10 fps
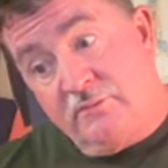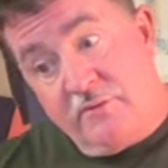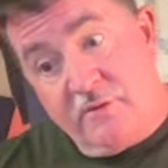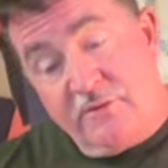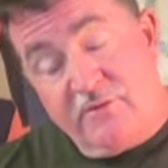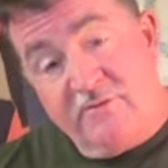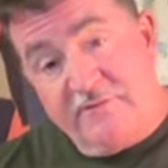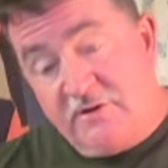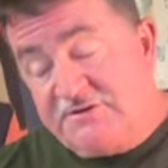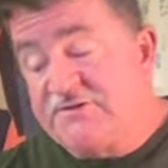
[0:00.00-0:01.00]
On the
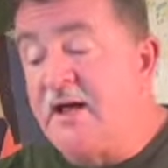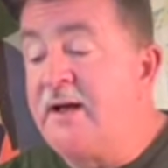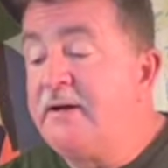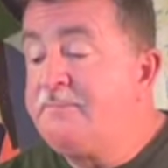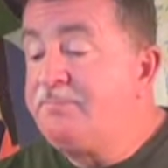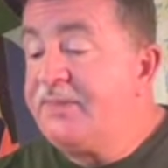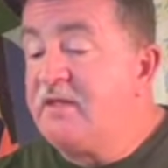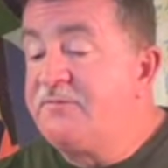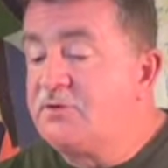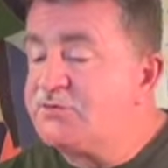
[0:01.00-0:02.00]
reverse side,
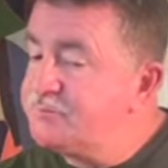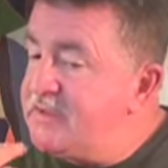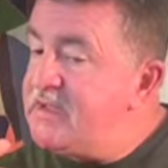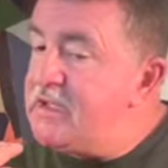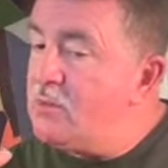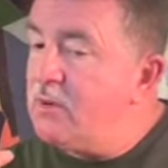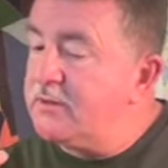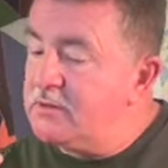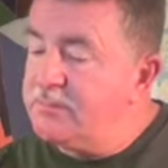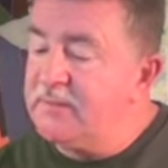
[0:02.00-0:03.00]
if you're speaking while
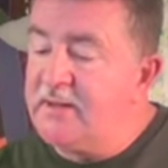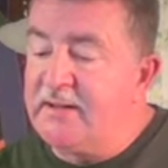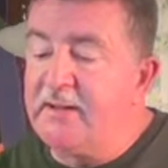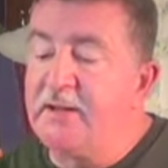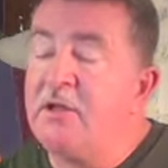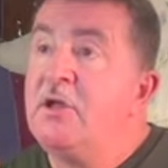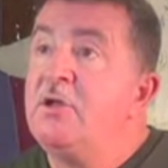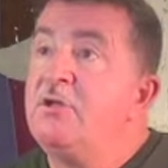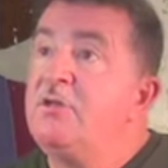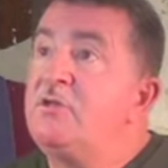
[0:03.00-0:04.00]
you're playing,
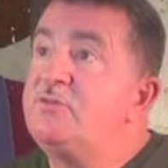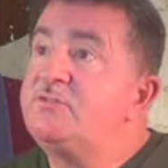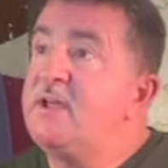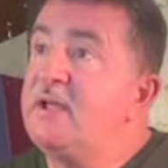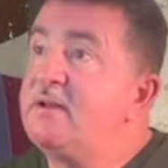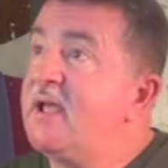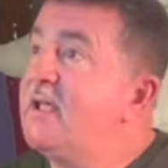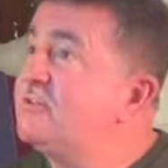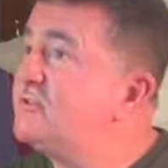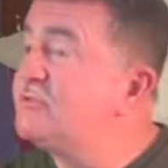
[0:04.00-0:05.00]
you stand a
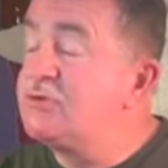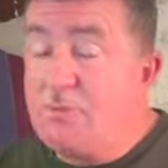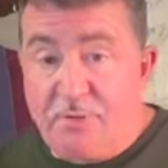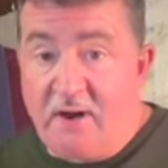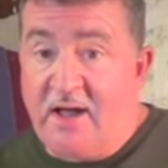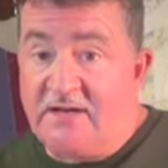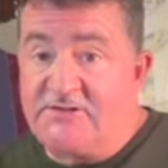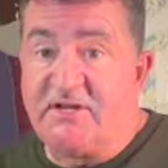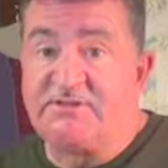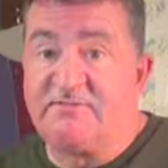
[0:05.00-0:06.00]
super high
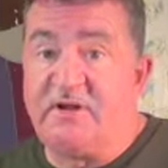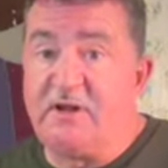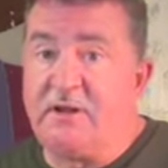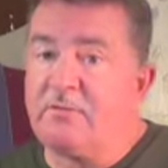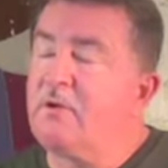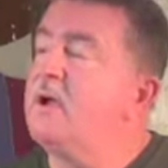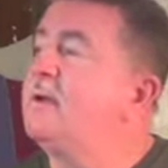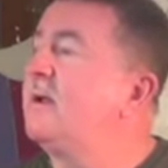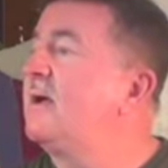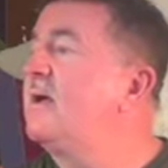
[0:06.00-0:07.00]
chance of getting it right,
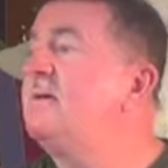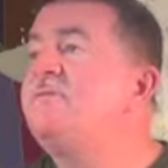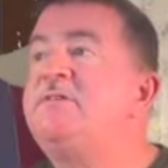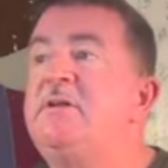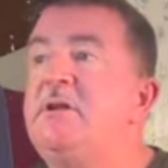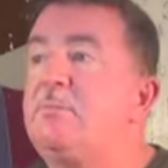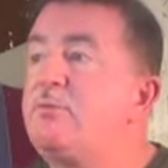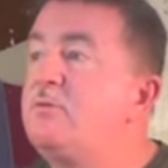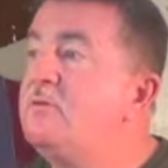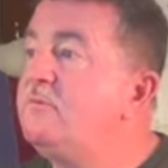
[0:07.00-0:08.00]
and I have seen it
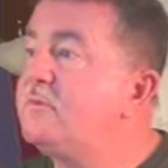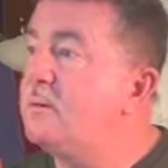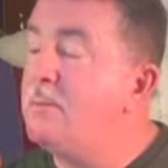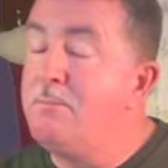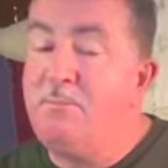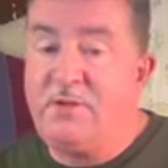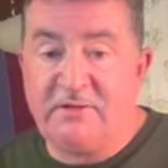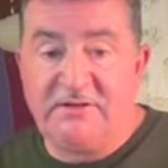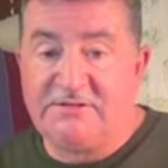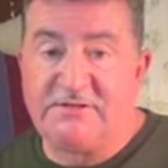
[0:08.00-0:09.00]
proved a
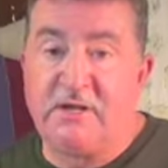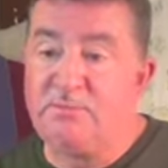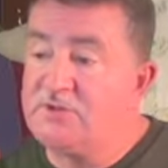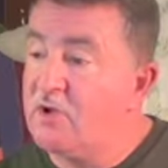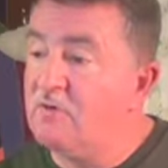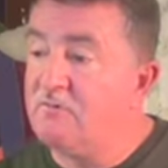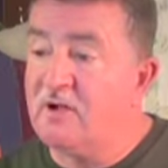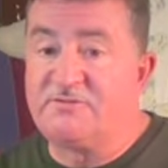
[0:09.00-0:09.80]
million times over.